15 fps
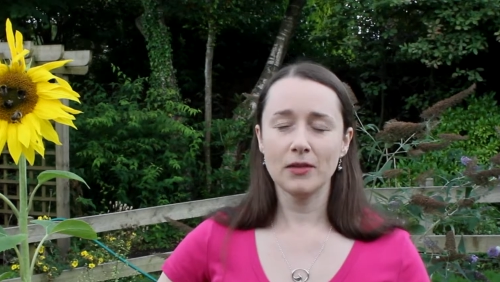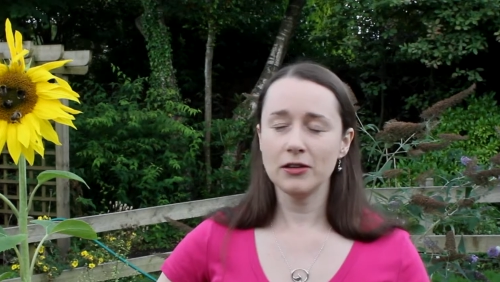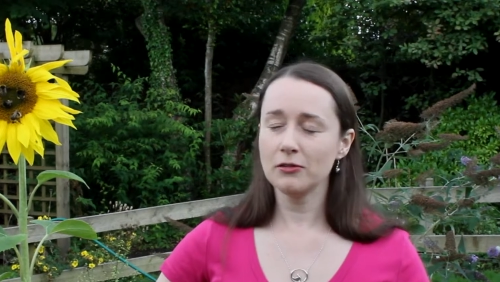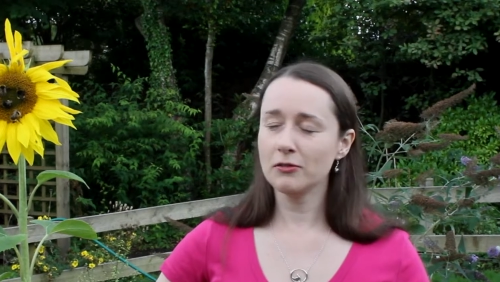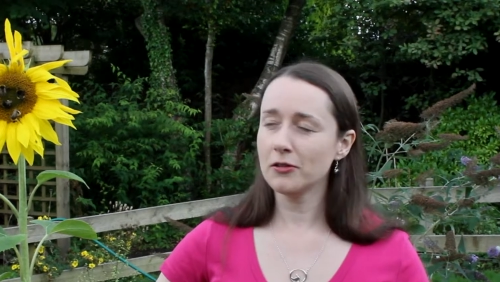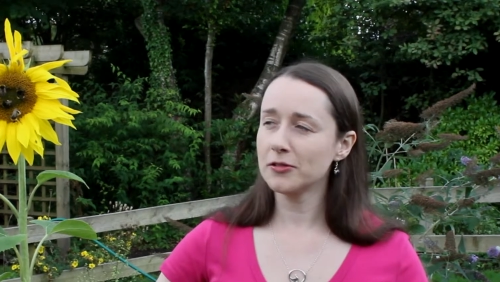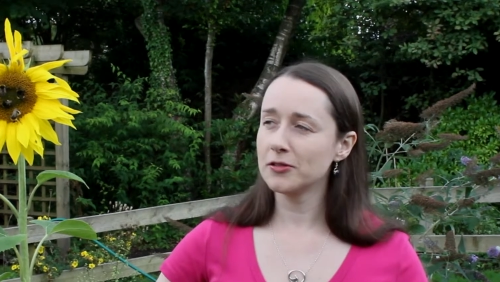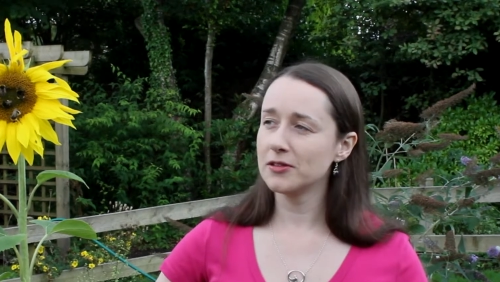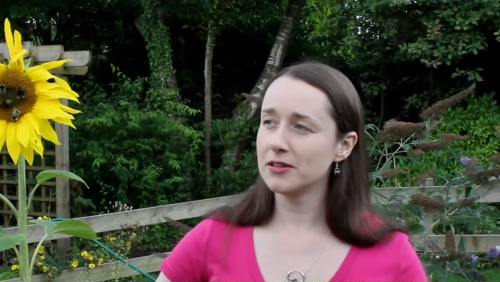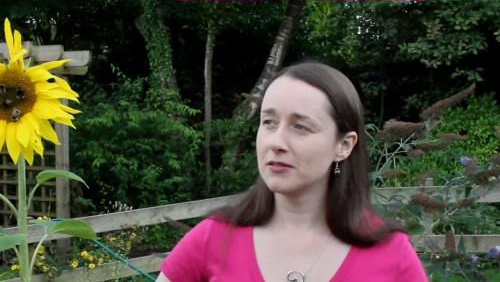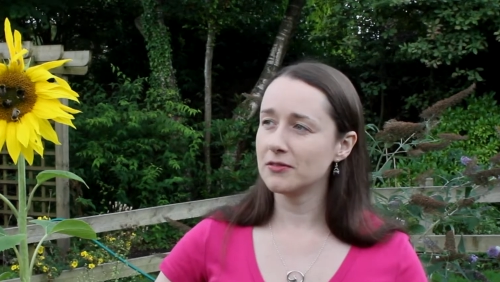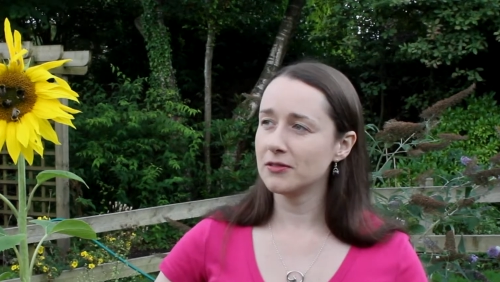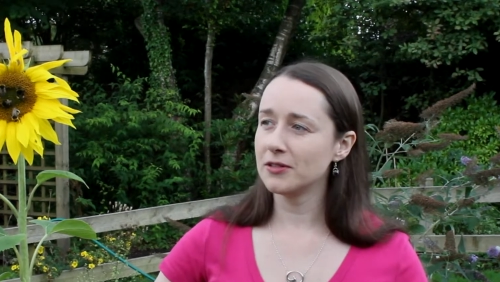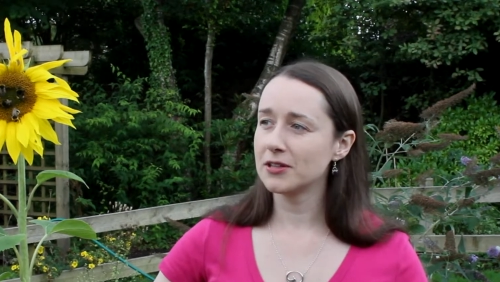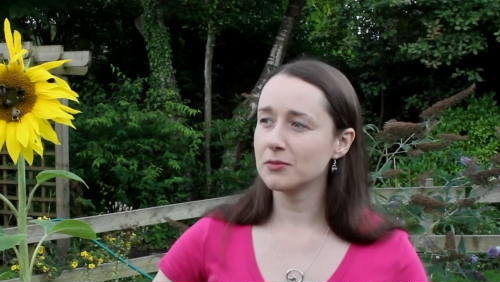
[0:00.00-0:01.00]
you'll also see
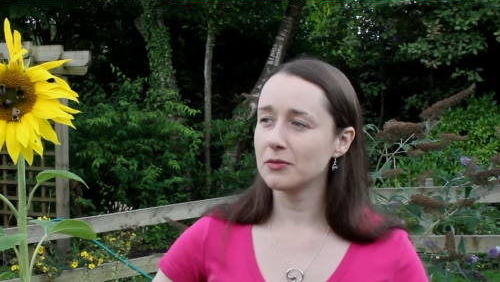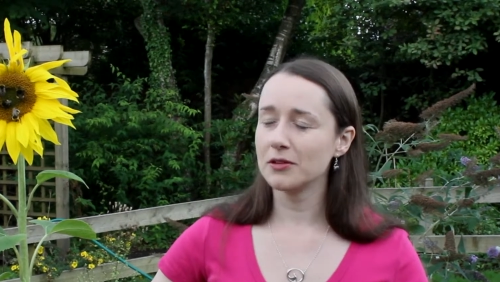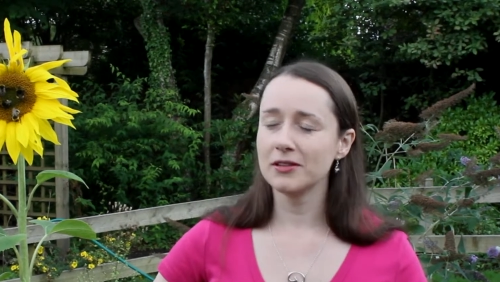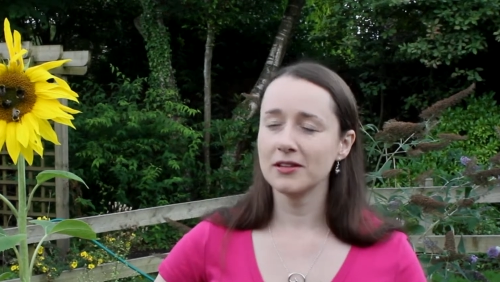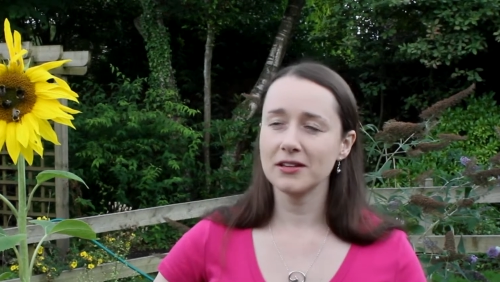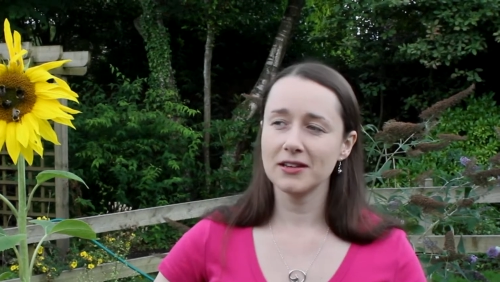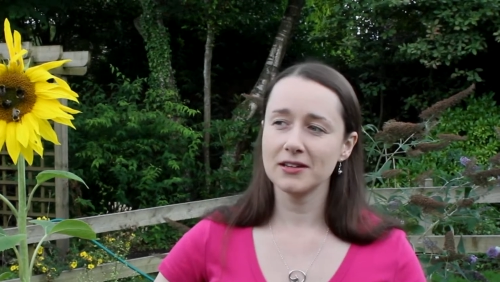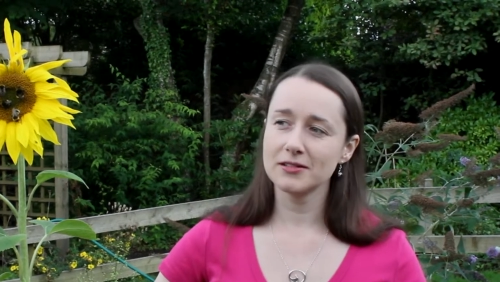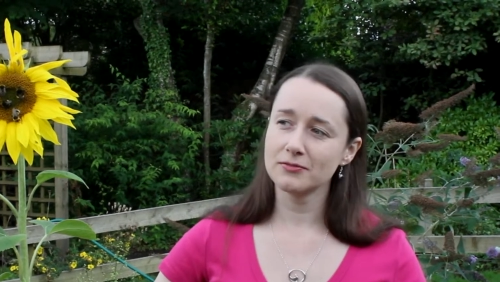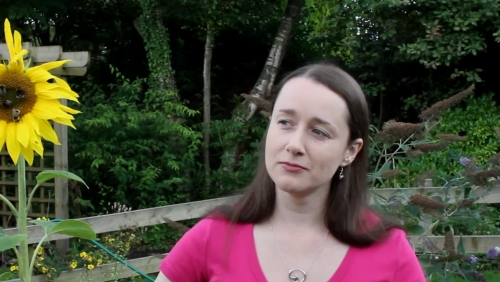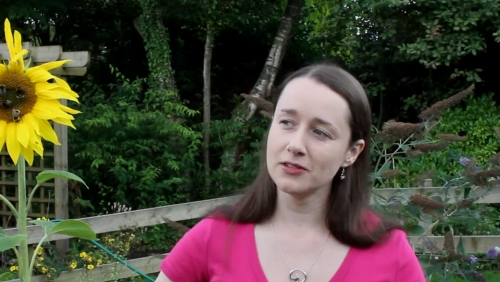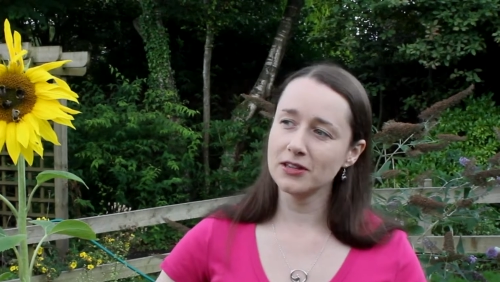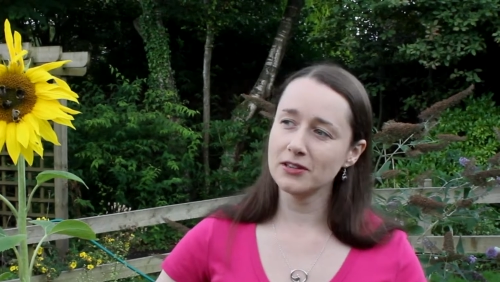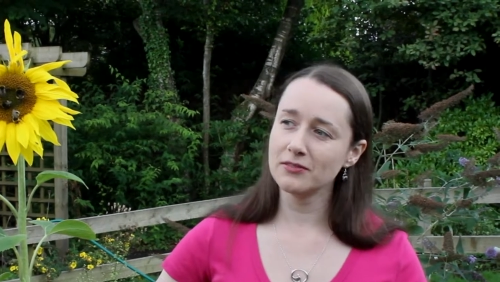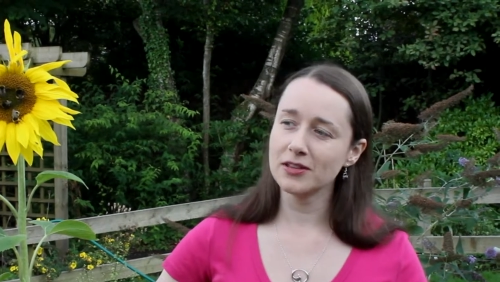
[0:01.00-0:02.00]
from this one that it's
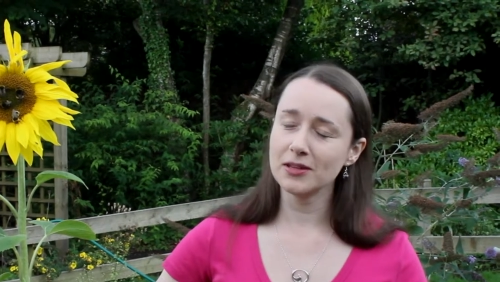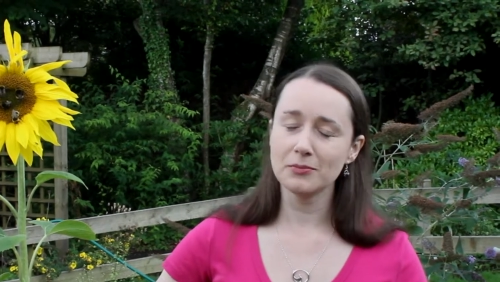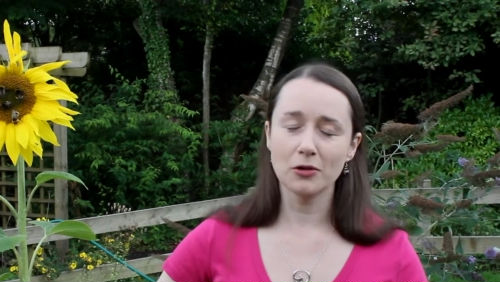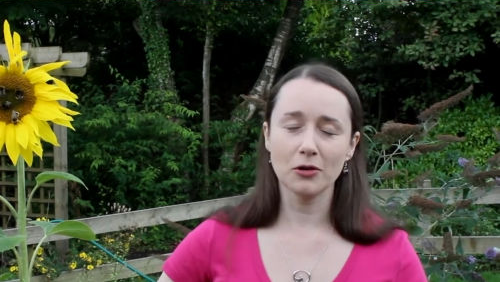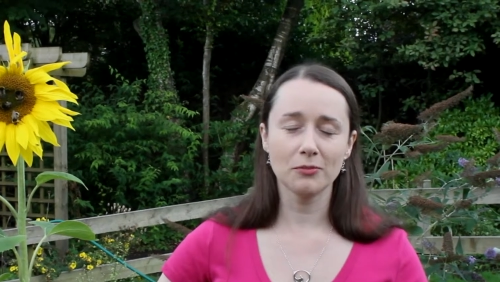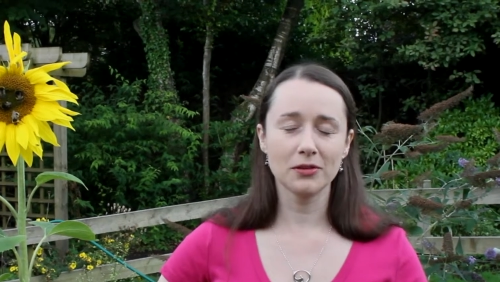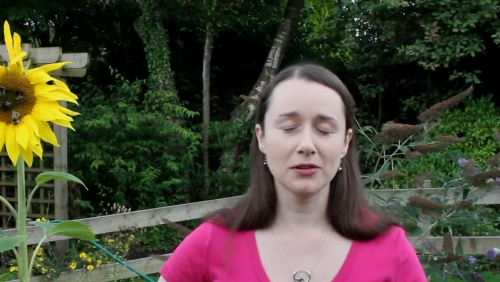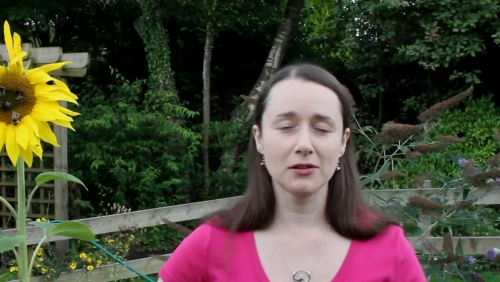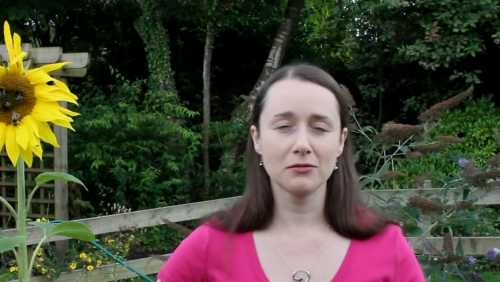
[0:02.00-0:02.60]
really, really popular